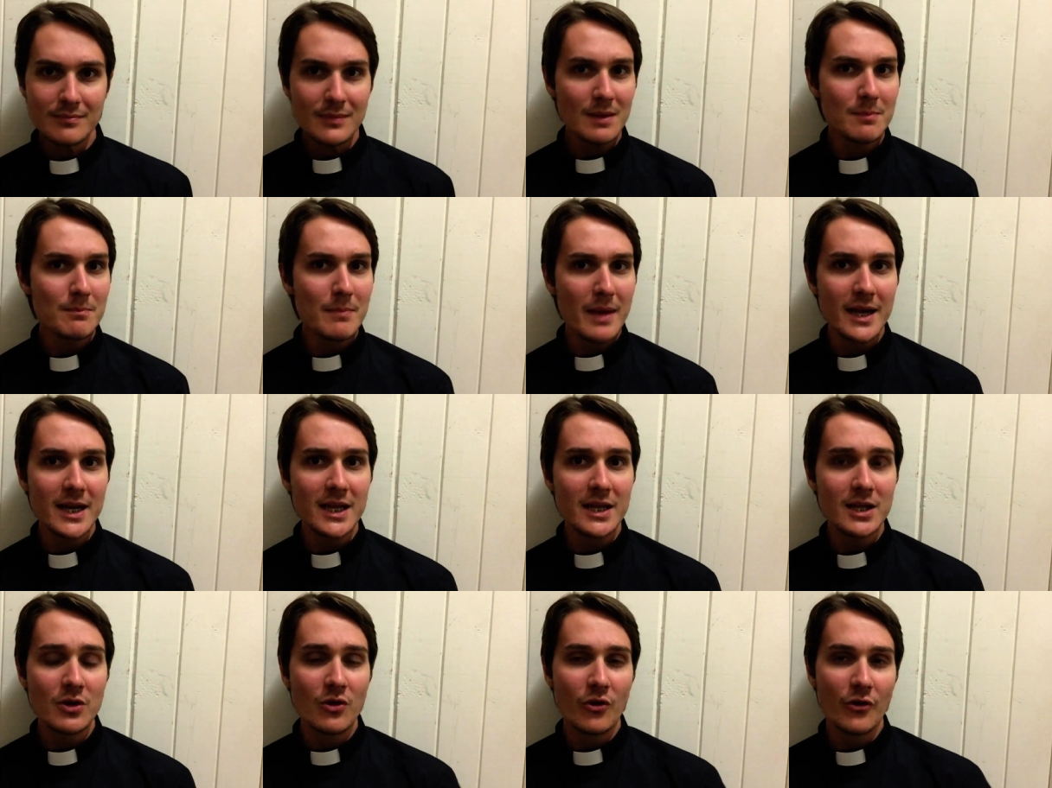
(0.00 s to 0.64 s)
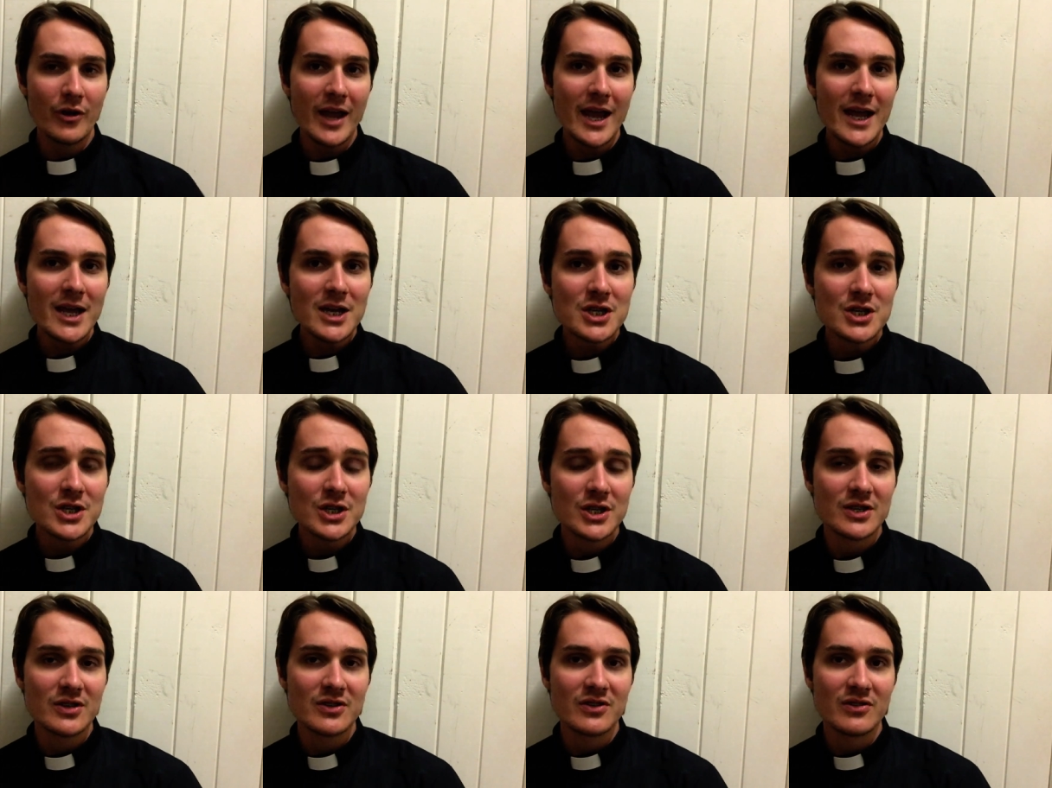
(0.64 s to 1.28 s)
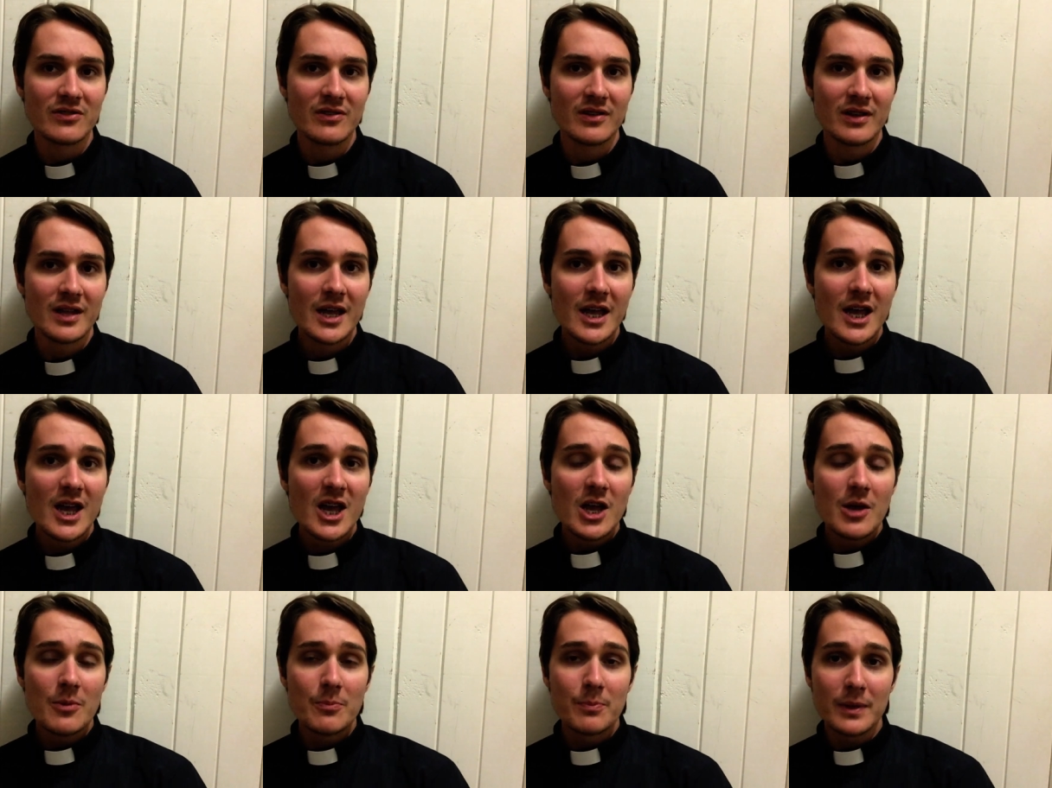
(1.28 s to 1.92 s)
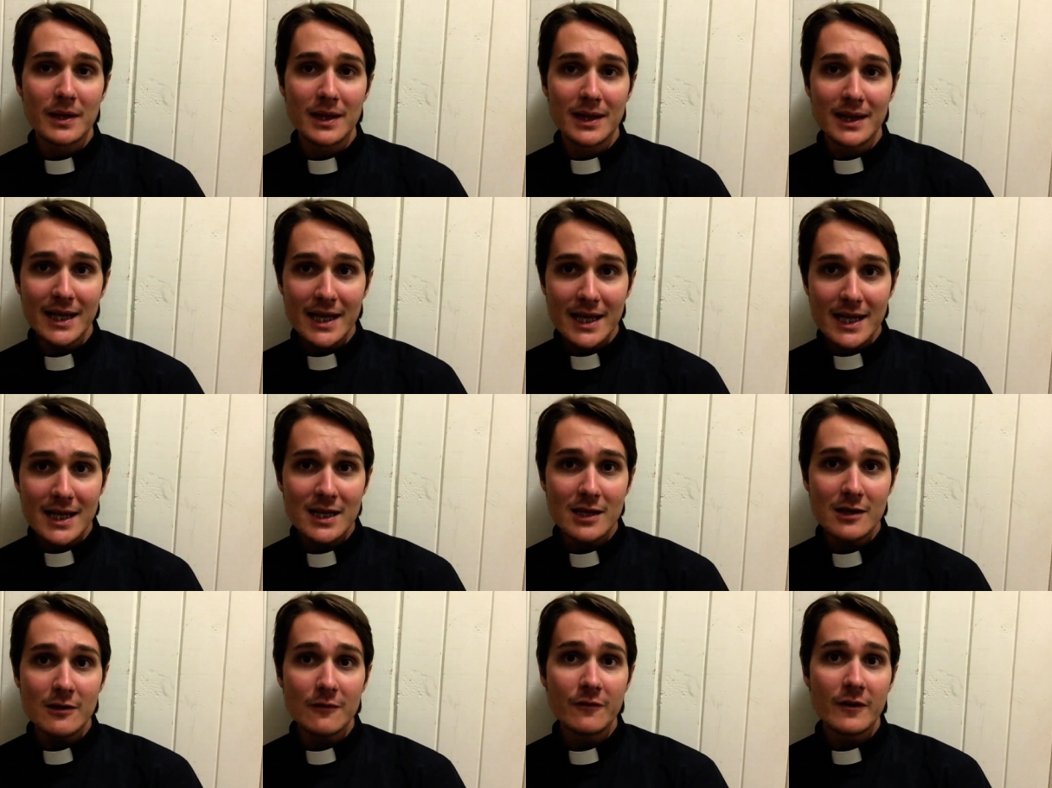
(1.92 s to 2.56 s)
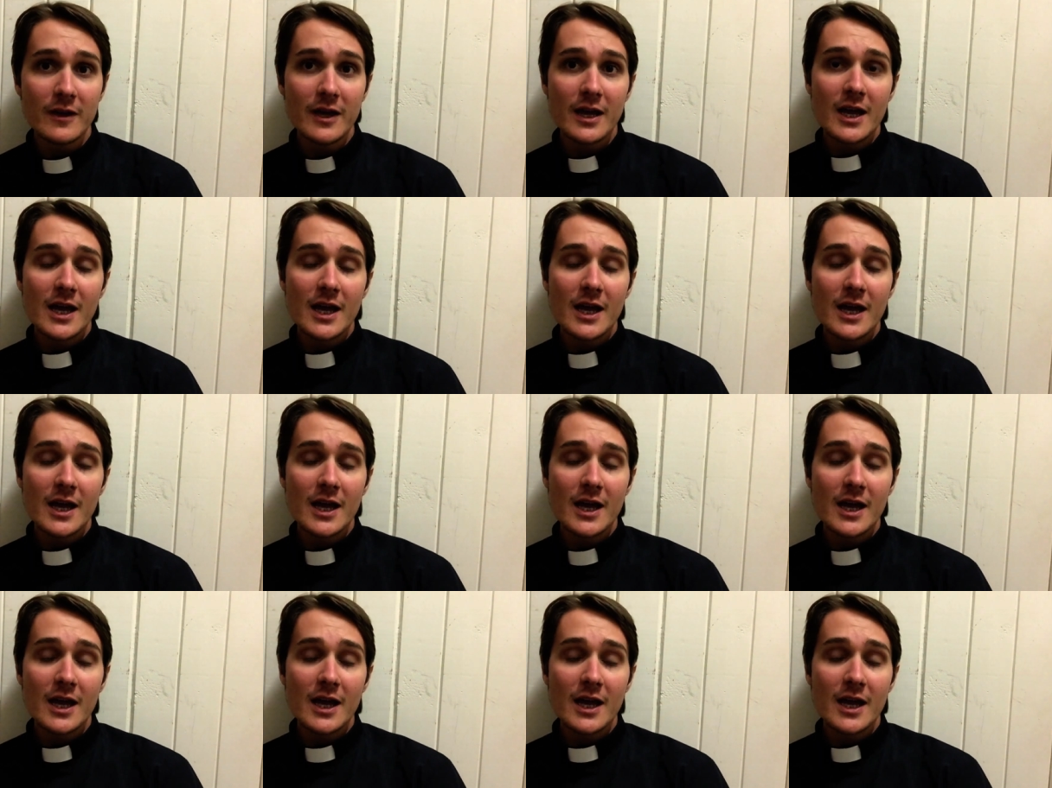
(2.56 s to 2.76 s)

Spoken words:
Many creationists believe